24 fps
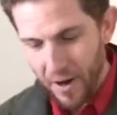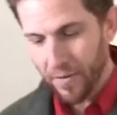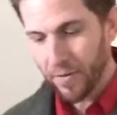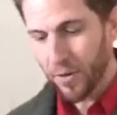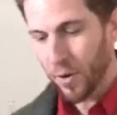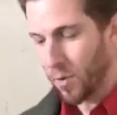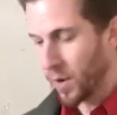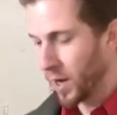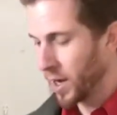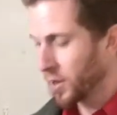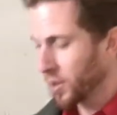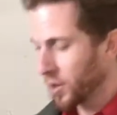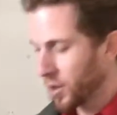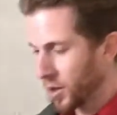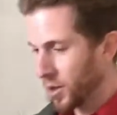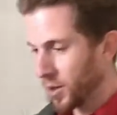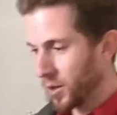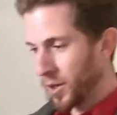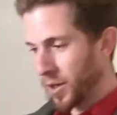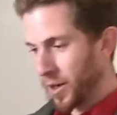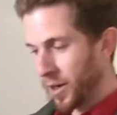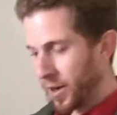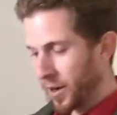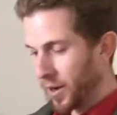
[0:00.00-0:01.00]
of the one
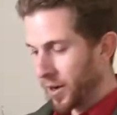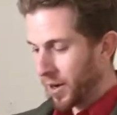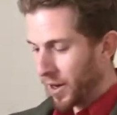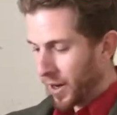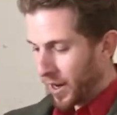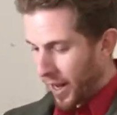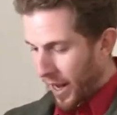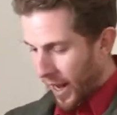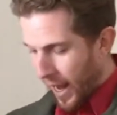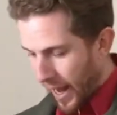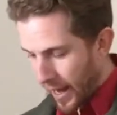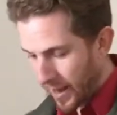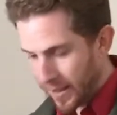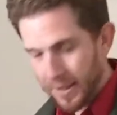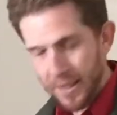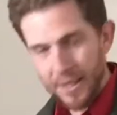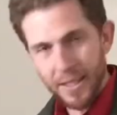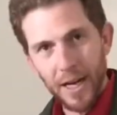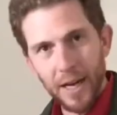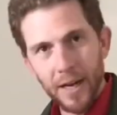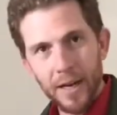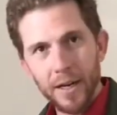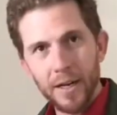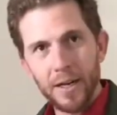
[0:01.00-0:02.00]
cooler and
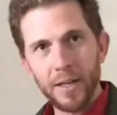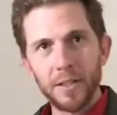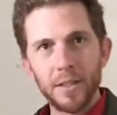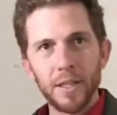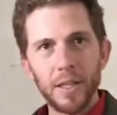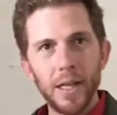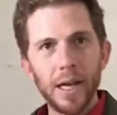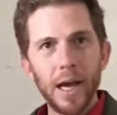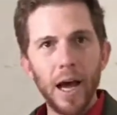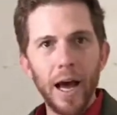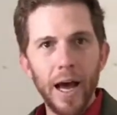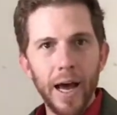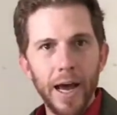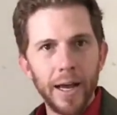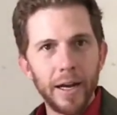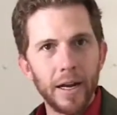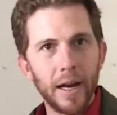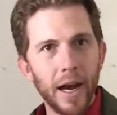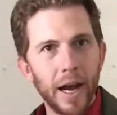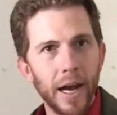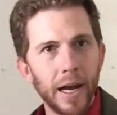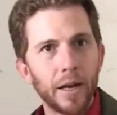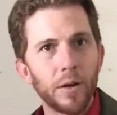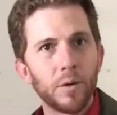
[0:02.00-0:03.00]
set it into the
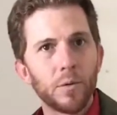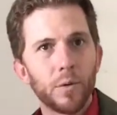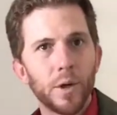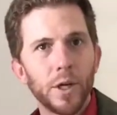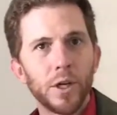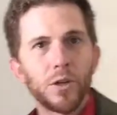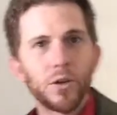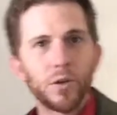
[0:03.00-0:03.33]
iodine, and we